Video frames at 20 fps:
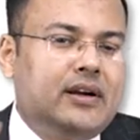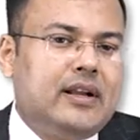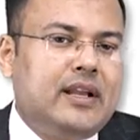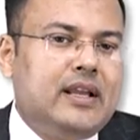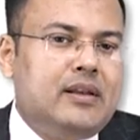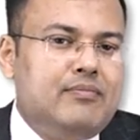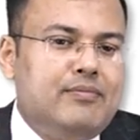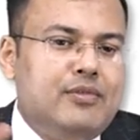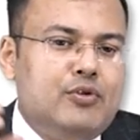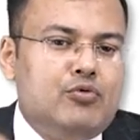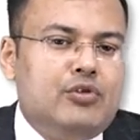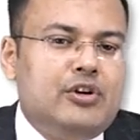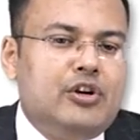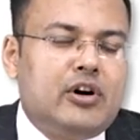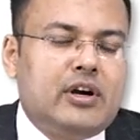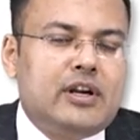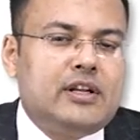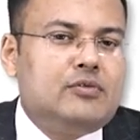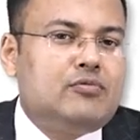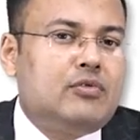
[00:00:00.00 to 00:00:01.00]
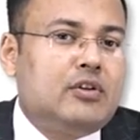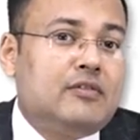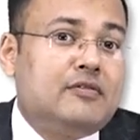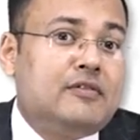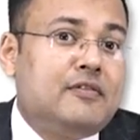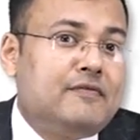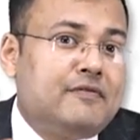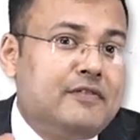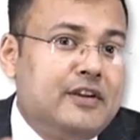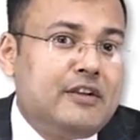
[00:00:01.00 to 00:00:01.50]
again, pudgy orange, one of
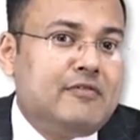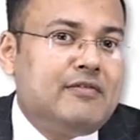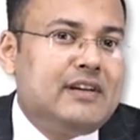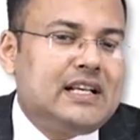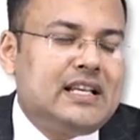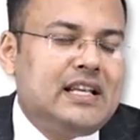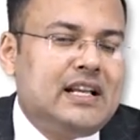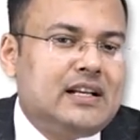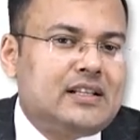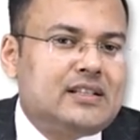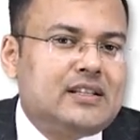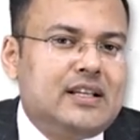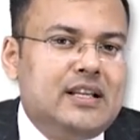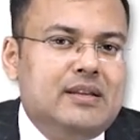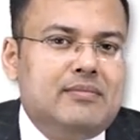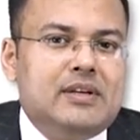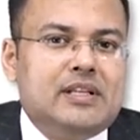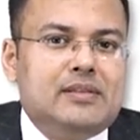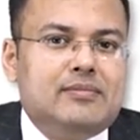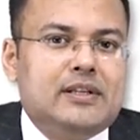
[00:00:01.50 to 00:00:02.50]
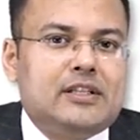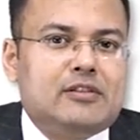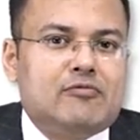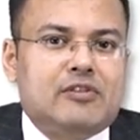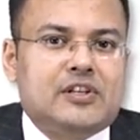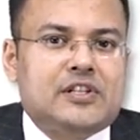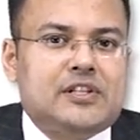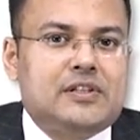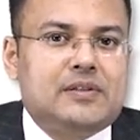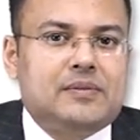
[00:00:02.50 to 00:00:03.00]
the frequently asked image-based
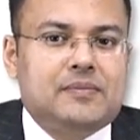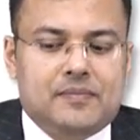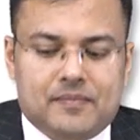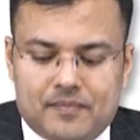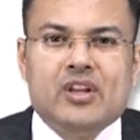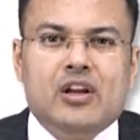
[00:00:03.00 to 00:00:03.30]
question.